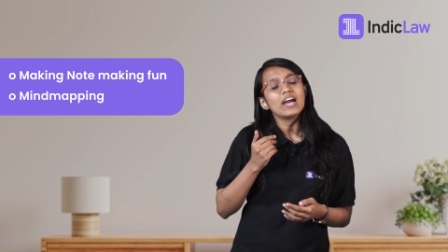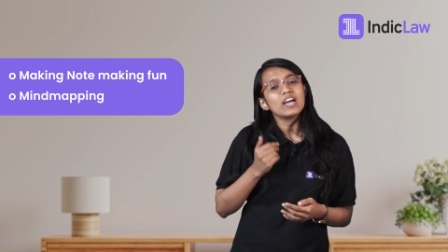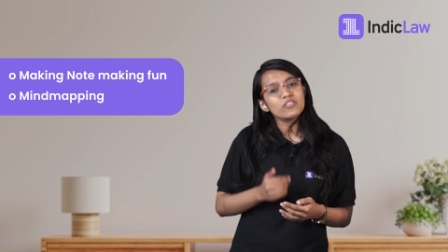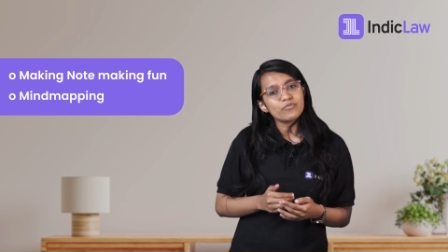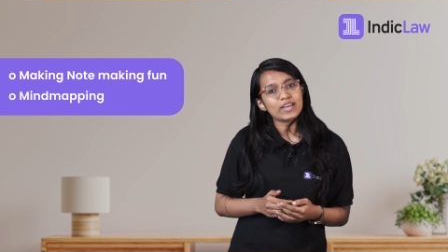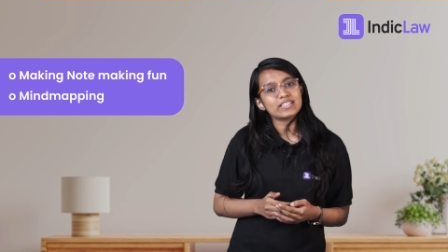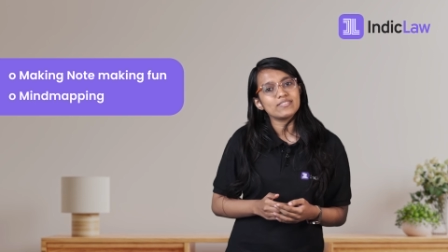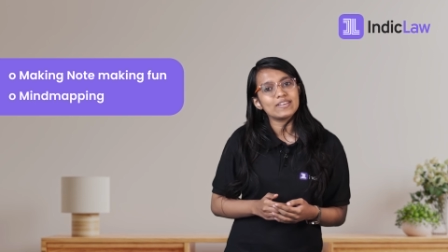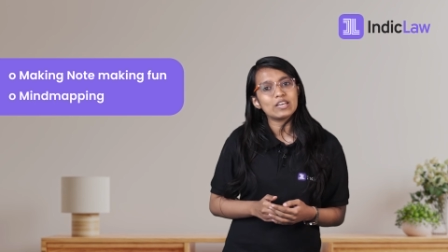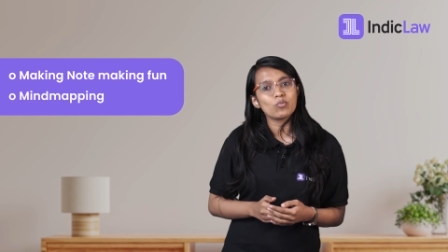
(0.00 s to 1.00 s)

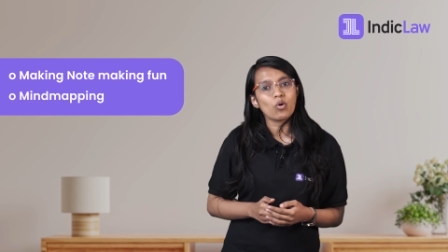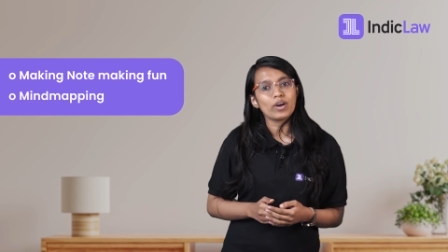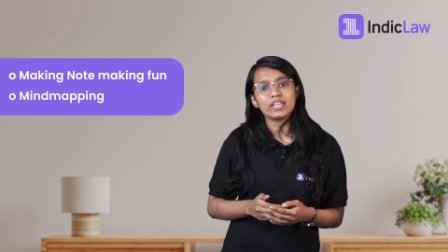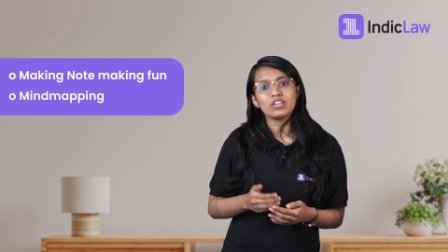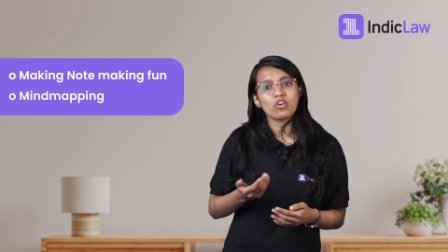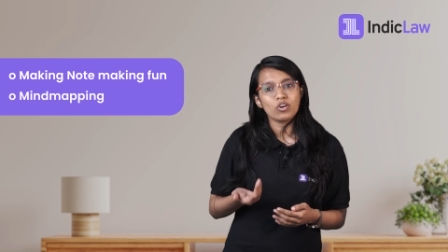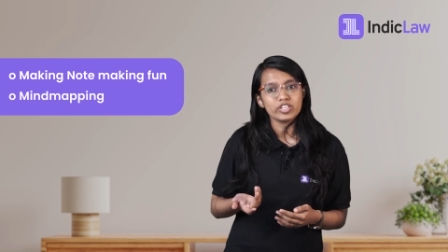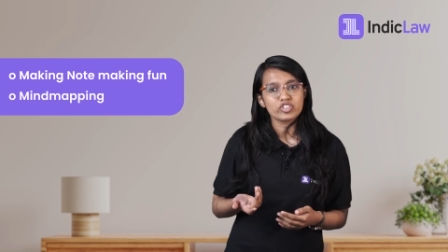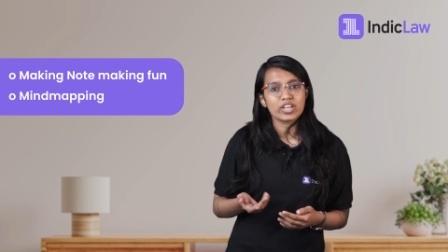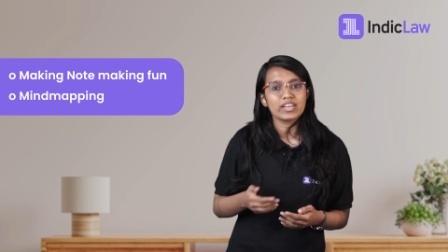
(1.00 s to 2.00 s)
effectively avoiding
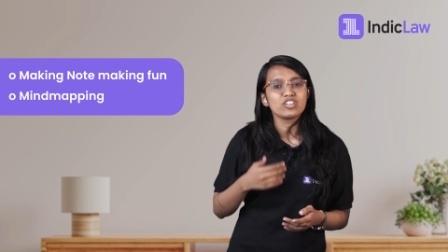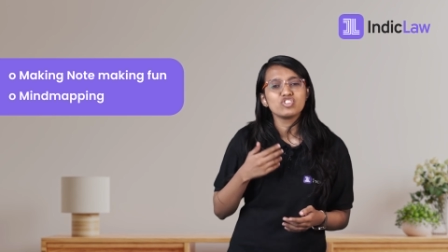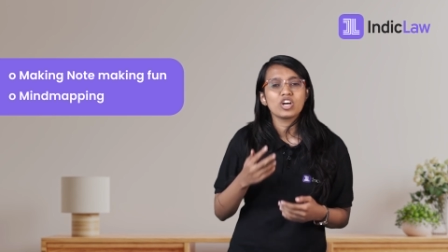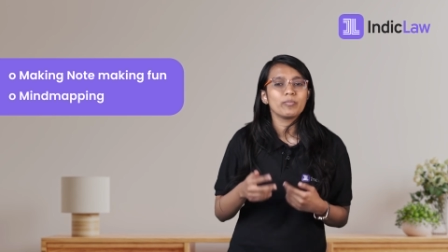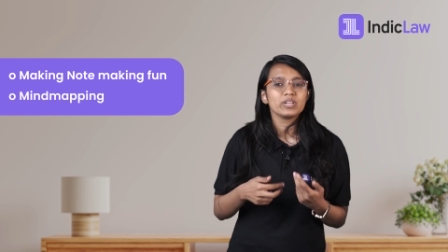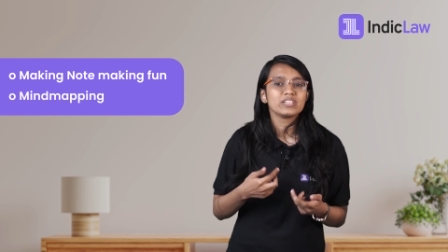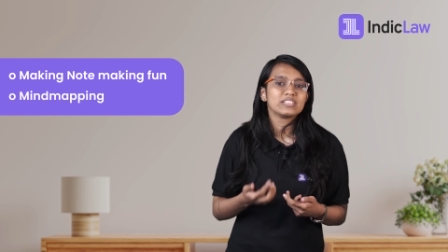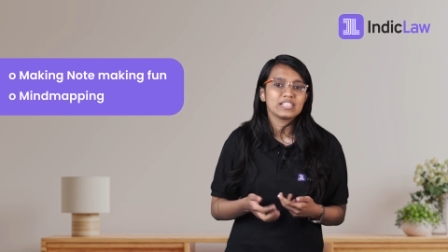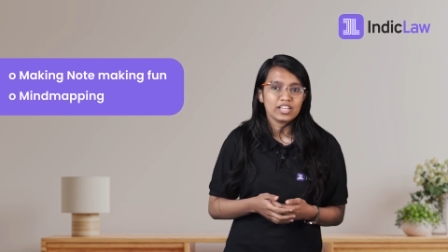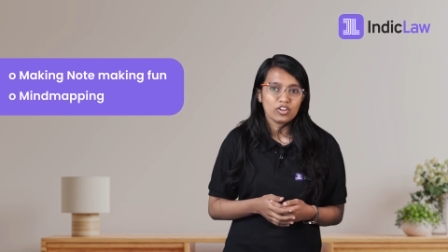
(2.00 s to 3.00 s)
knowledge getting jumbled
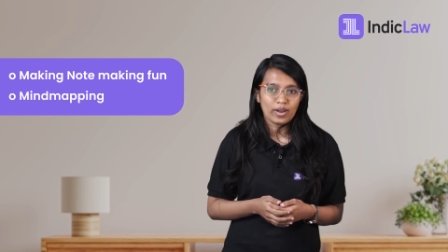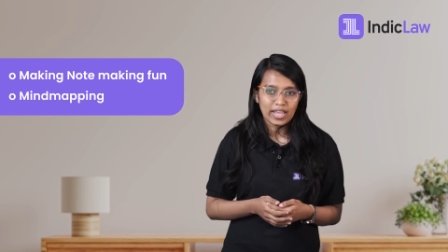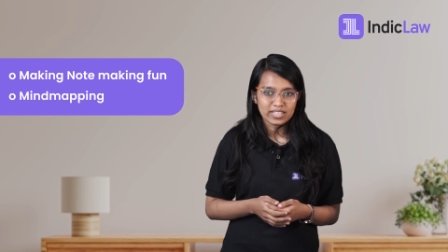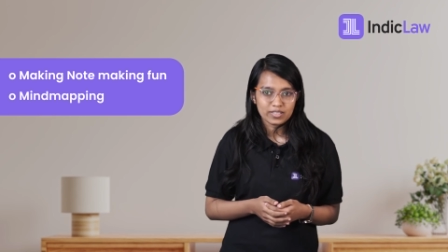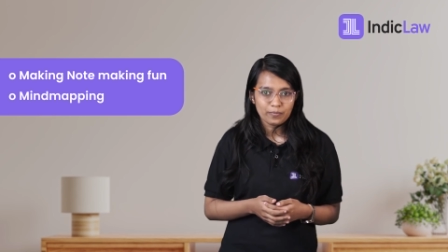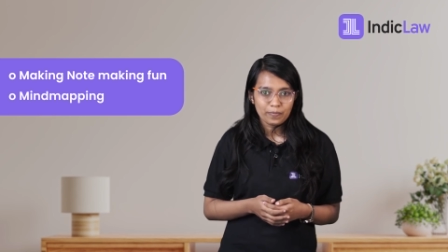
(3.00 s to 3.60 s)
inside your head.